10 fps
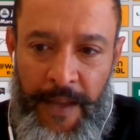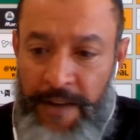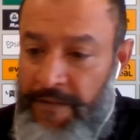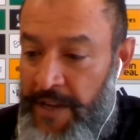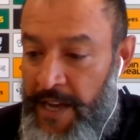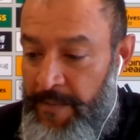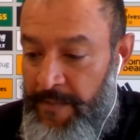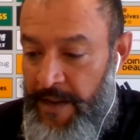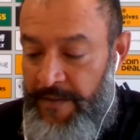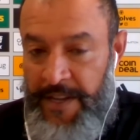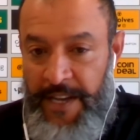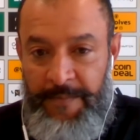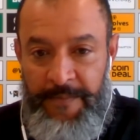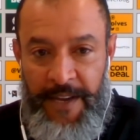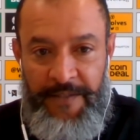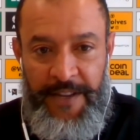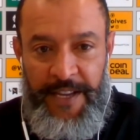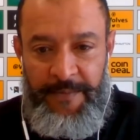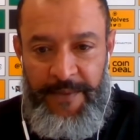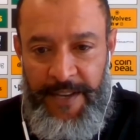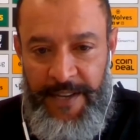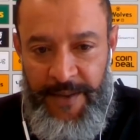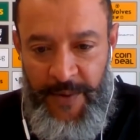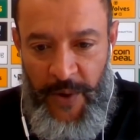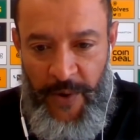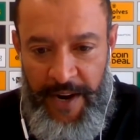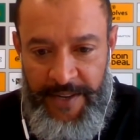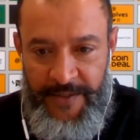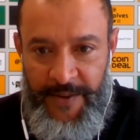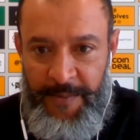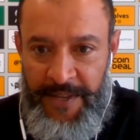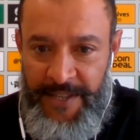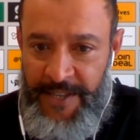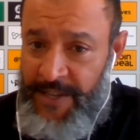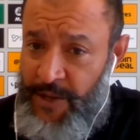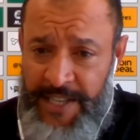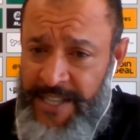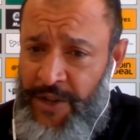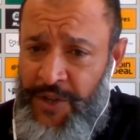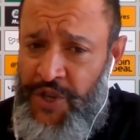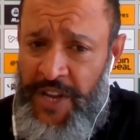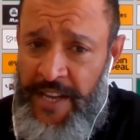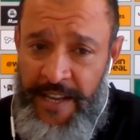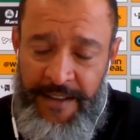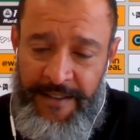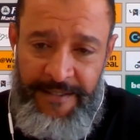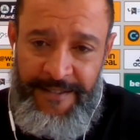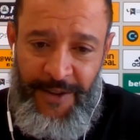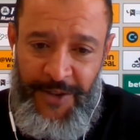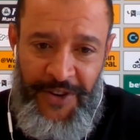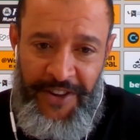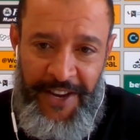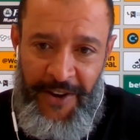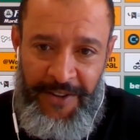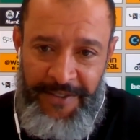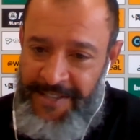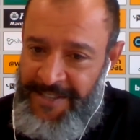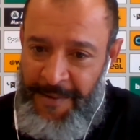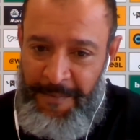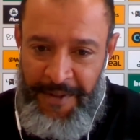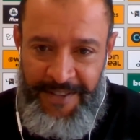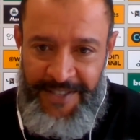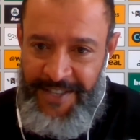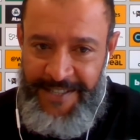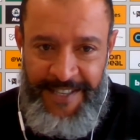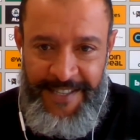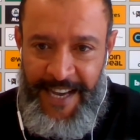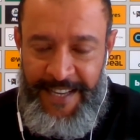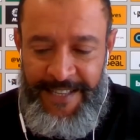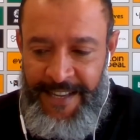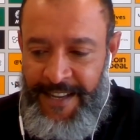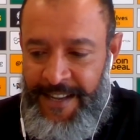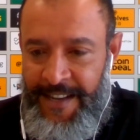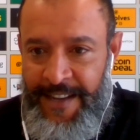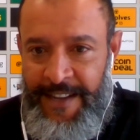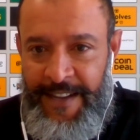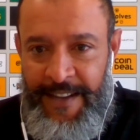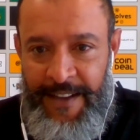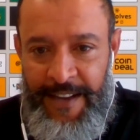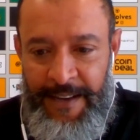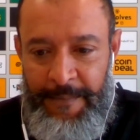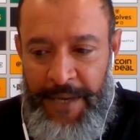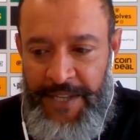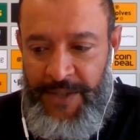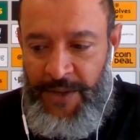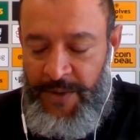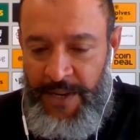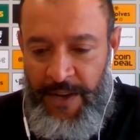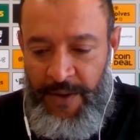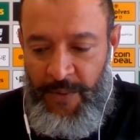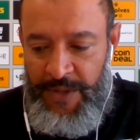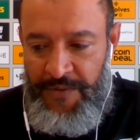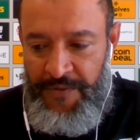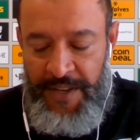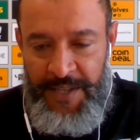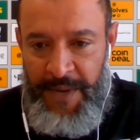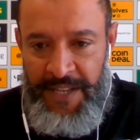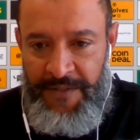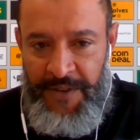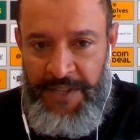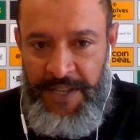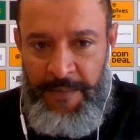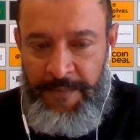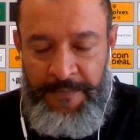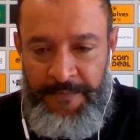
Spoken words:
Every game requires from us. It's not tricky at all. It's simple. It's just decide based on what you think is better for the team.